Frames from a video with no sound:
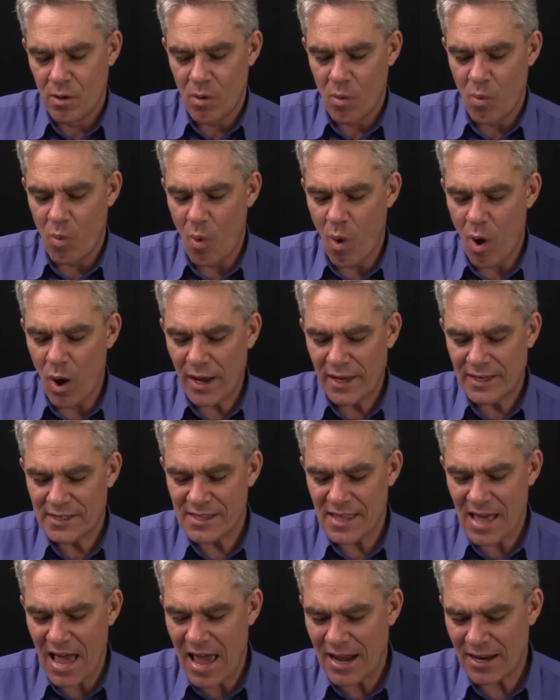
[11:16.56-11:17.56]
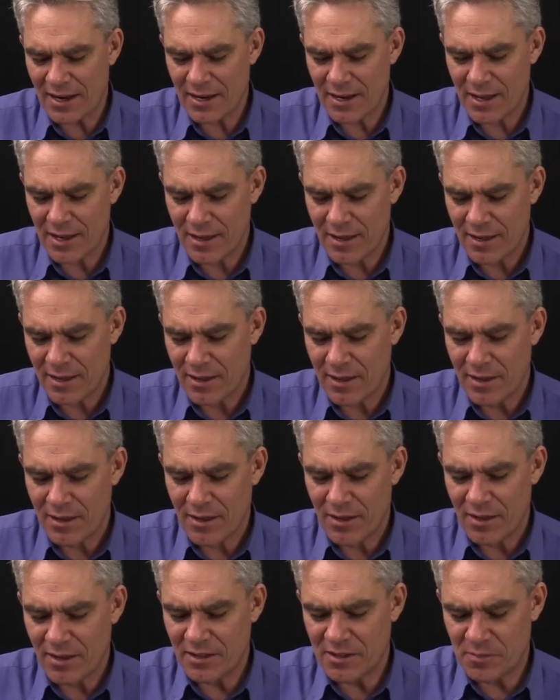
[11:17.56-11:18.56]
Why is that?
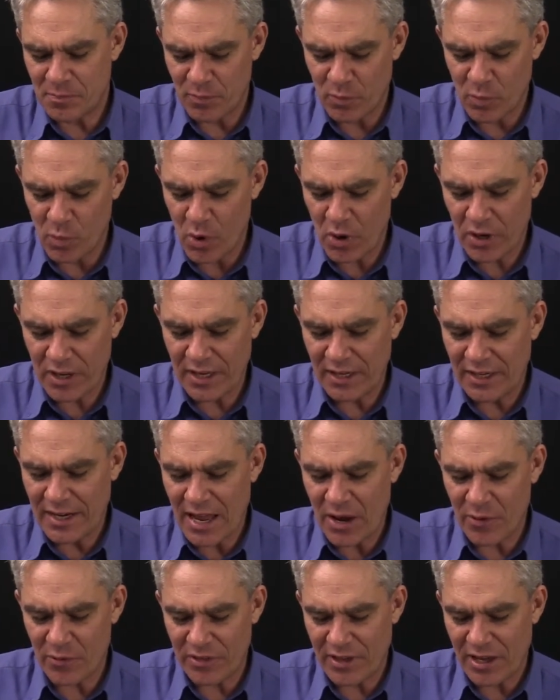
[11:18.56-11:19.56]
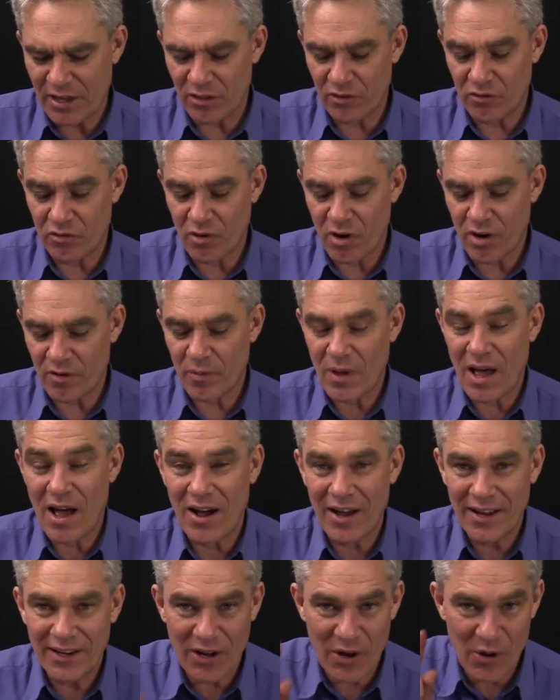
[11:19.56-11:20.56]
It's working now without the drive.
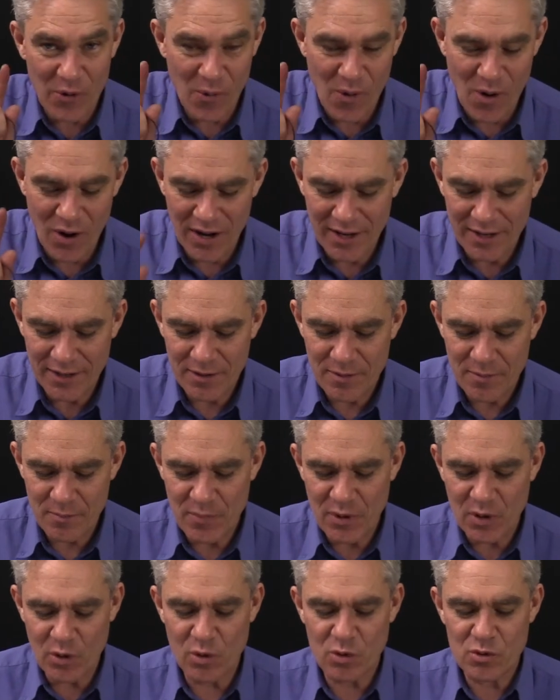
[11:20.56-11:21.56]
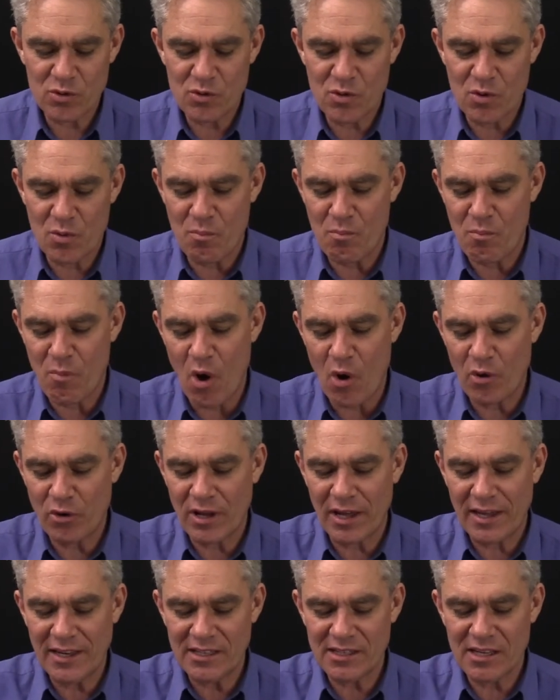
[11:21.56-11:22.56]
I know why. Because the
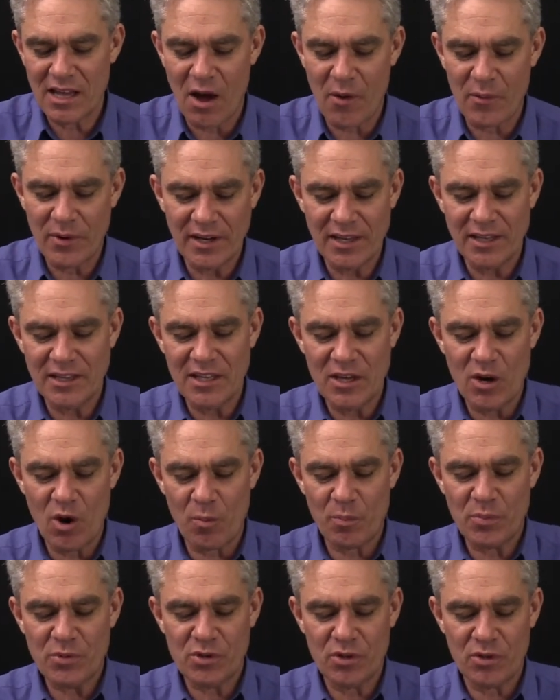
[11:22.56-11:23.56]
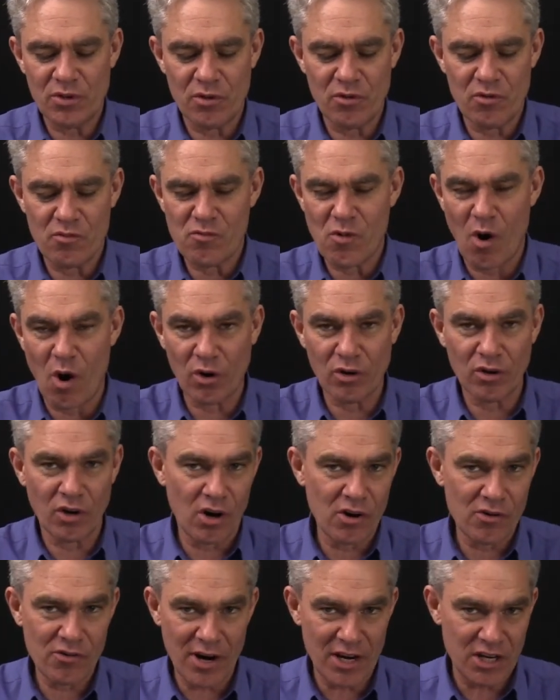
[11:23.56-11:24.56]
motor is going in the wrong
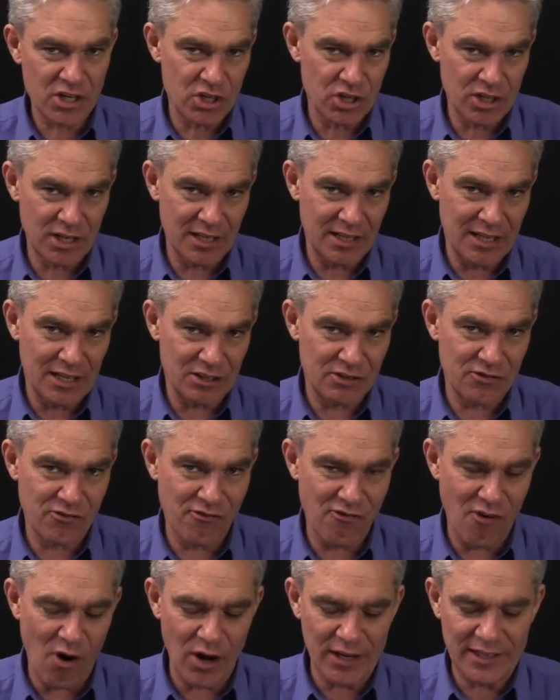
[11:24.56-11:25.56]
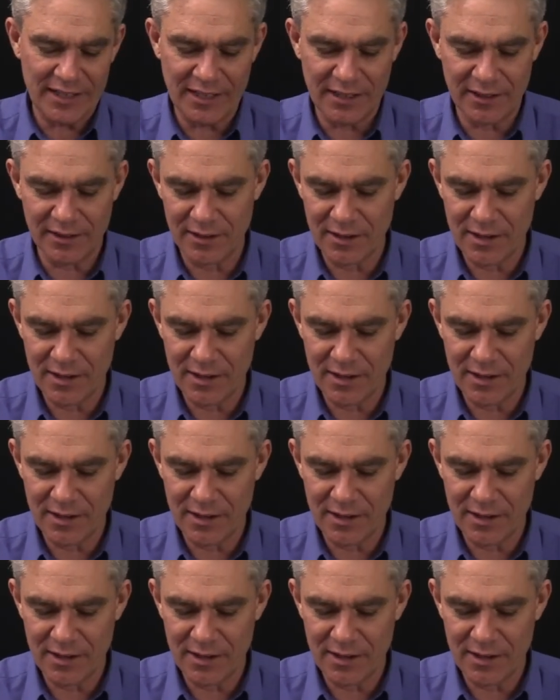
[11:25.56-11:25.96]
direction, and it's fighting.